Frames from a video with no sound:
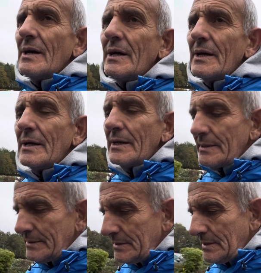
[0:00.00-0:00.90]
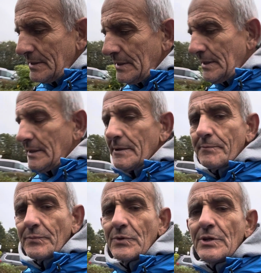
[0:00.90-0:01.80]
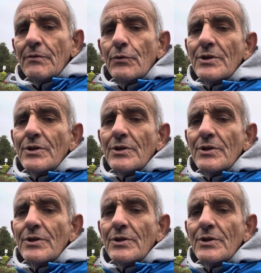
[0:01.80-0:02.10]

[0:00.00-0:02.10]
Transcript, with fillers: and um, if you